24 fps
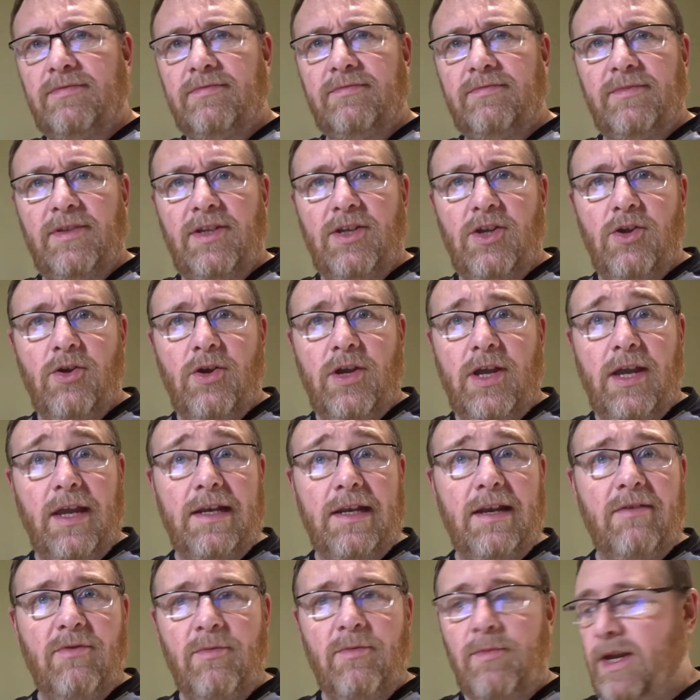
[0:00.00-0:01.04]
the UK,
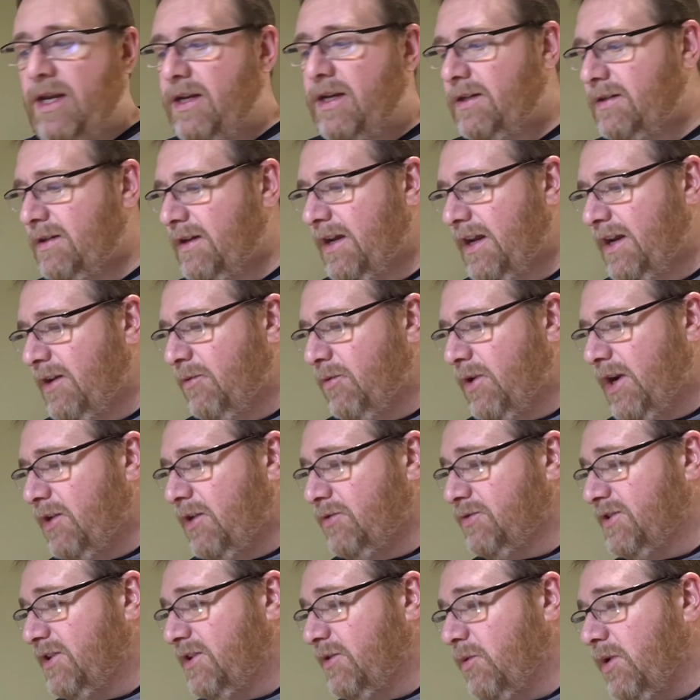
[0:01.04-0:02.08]
never mind anywhere
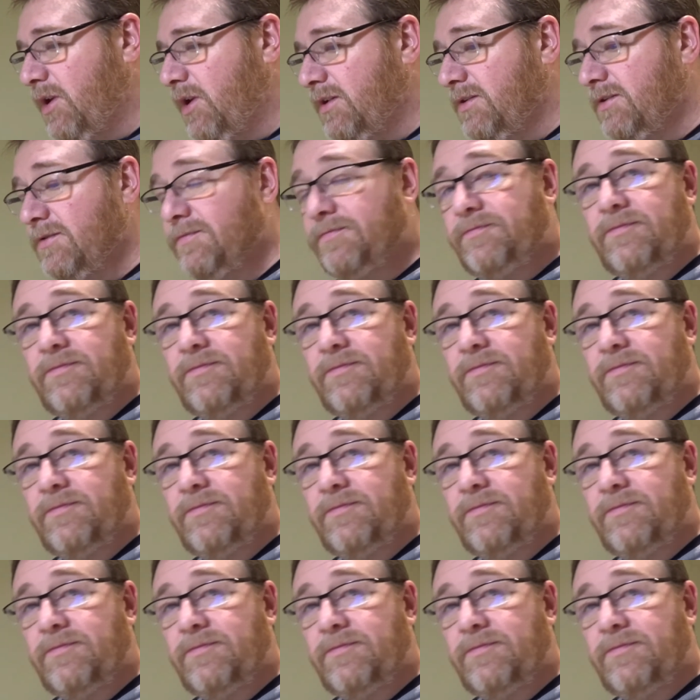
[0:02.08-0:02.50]
else in the world.